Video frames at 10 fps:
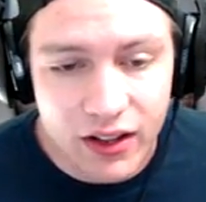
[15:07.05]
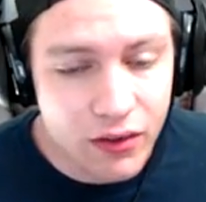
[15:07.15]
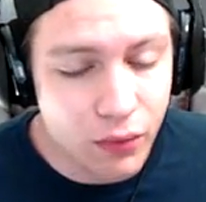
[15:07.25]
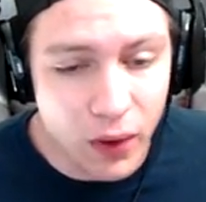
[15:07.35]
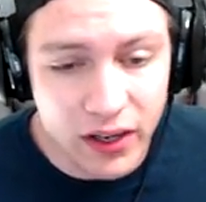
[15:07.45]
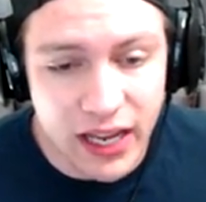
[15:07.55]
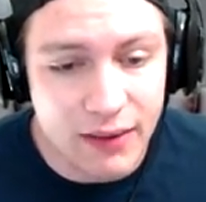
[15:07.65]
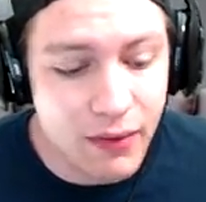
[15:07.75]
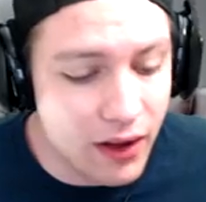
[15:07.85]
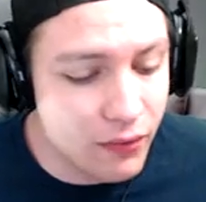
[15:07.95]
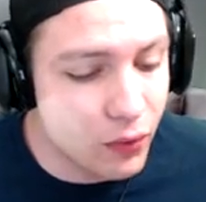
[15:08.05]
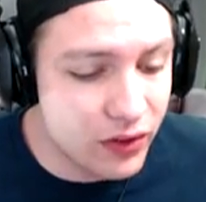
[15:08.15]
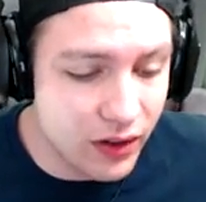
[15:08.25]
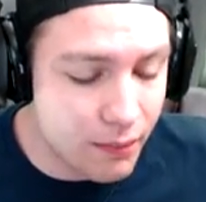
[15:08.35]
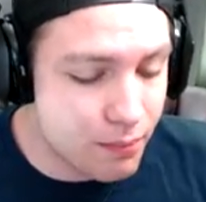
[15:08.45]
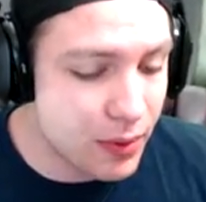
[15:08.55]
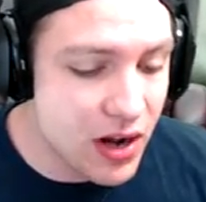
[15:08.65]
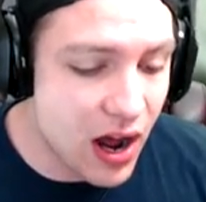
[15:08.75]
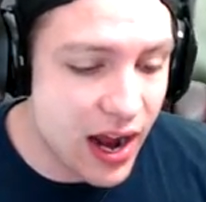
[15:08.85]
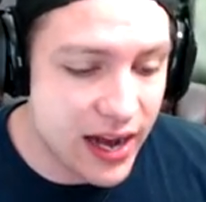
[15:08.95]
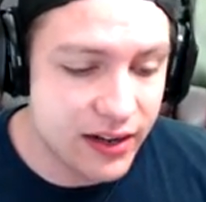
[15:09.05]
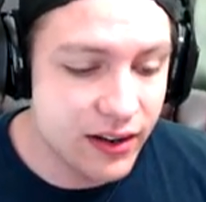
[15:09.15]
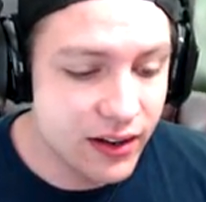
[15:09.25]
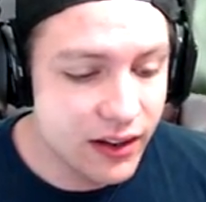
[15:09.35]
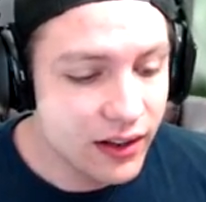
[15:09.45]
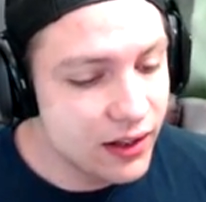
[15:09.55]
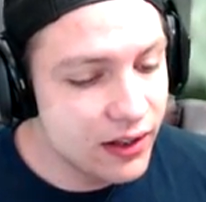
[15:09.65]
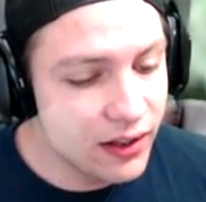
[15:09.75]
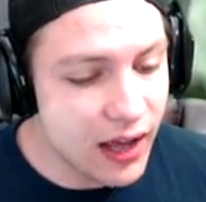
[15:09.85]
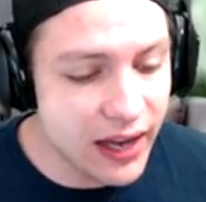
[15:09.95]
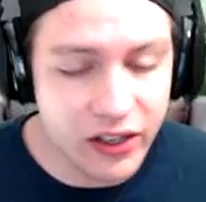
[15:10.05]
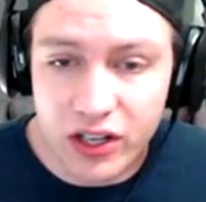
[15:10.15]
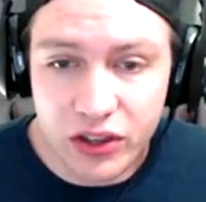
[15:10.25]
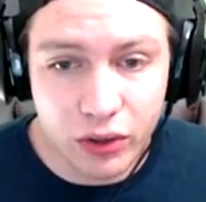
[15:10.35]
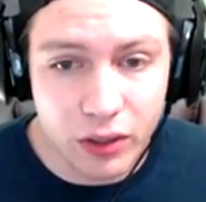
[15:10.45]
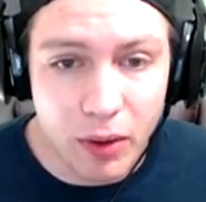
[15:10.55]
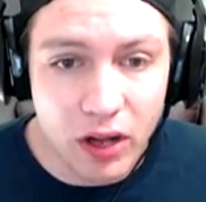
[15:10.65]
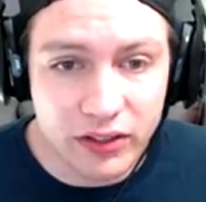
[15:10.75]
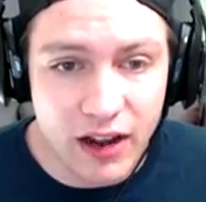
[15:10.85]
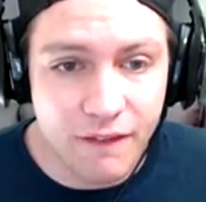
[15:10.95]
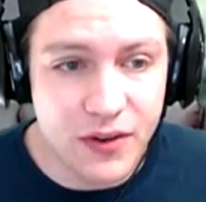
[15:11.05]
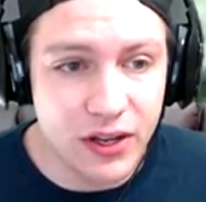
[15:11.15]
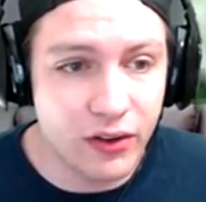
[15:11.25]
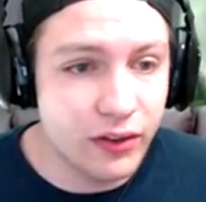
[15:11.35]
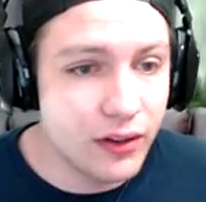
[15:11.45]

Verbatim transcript: The run game was benign. I couldn't throw the ball downfield.